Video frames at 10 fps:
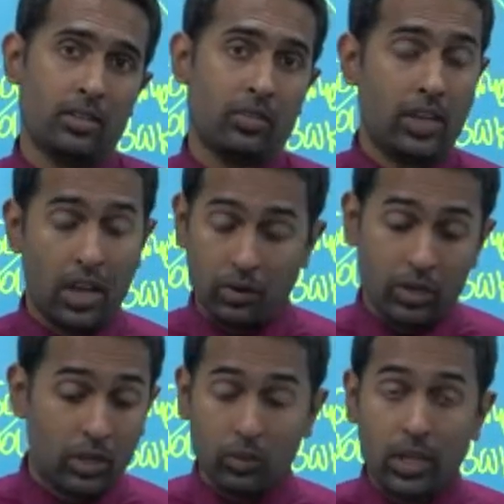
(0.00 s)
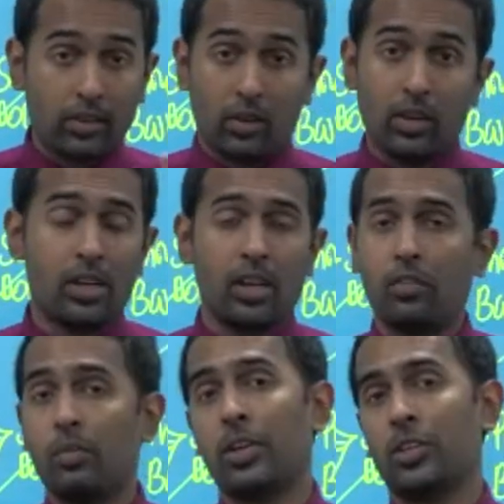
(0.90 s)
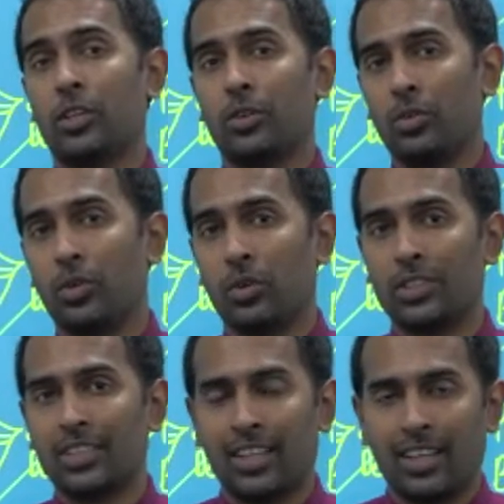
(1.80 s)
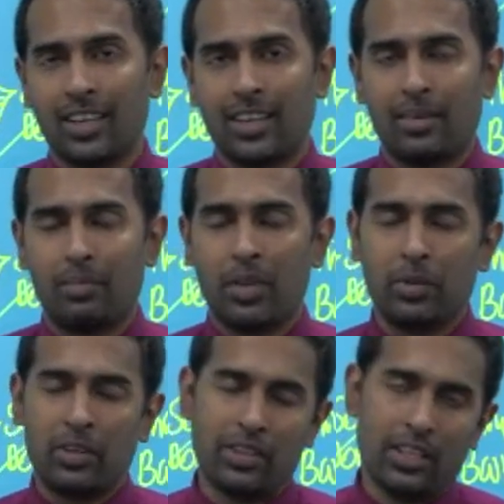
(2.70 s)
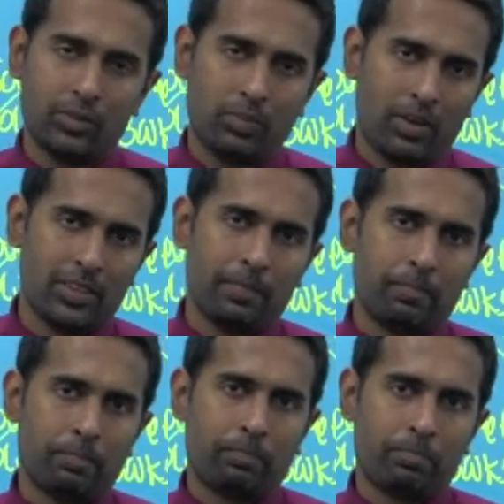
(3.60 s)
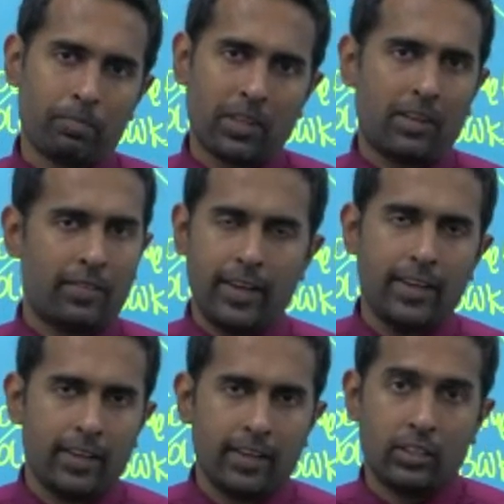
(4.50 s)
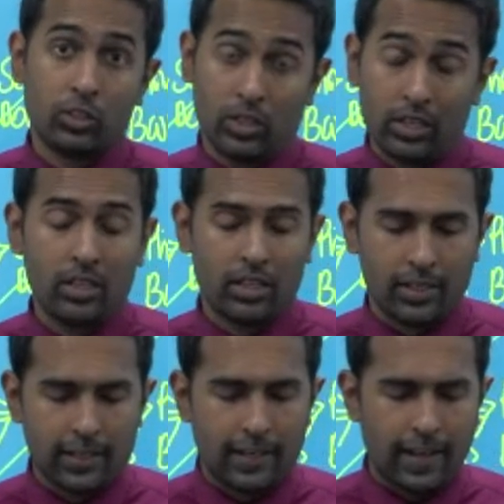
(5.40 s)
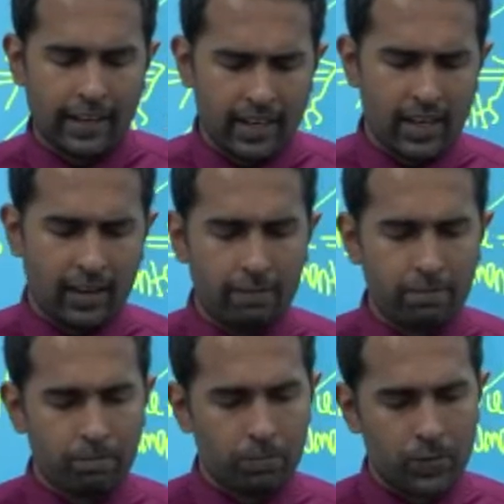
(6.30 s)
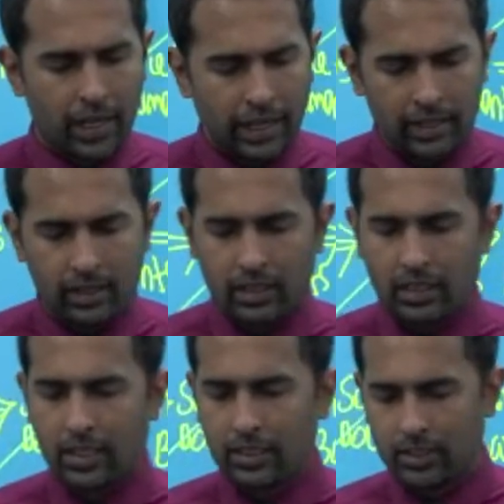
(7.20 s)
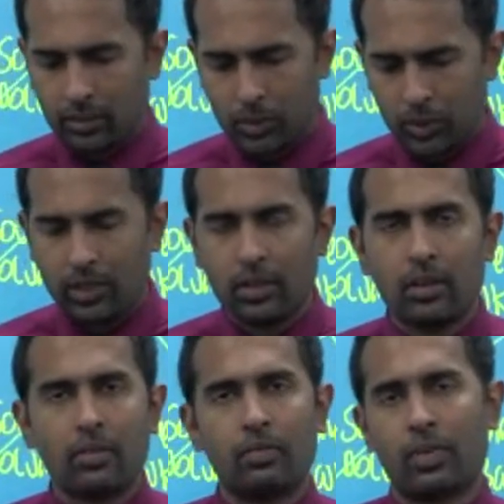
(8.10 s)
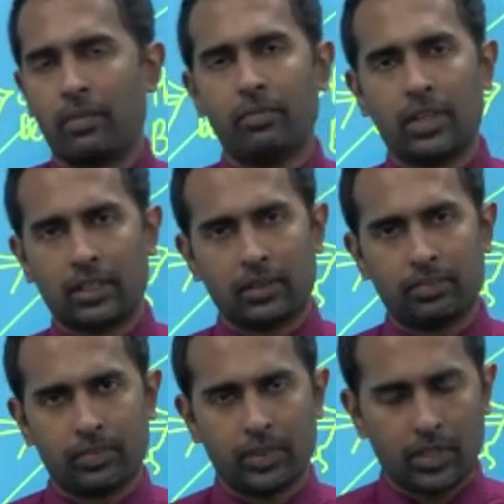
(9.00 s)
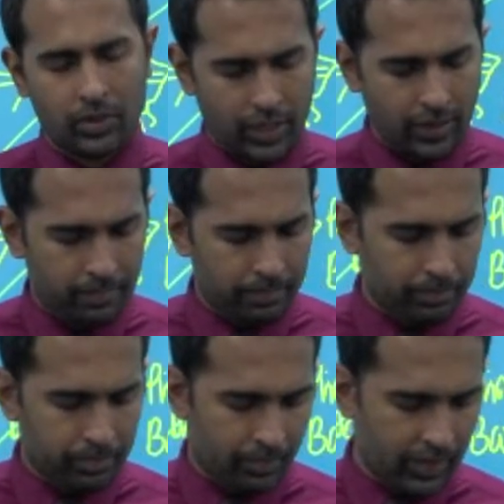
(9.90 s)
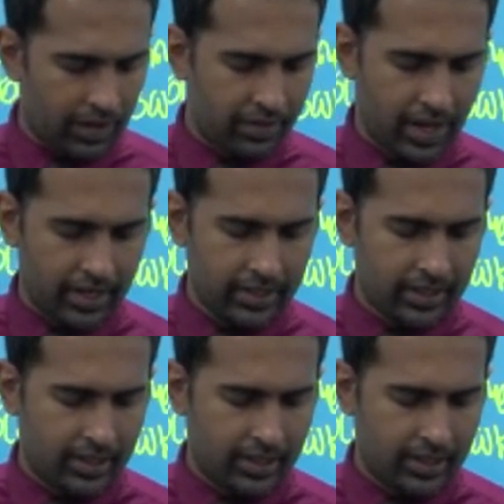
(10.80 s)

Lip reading: So we have to give that quality information to those people with less power, right? So that is the idea in this conceptual framework. Okay, right.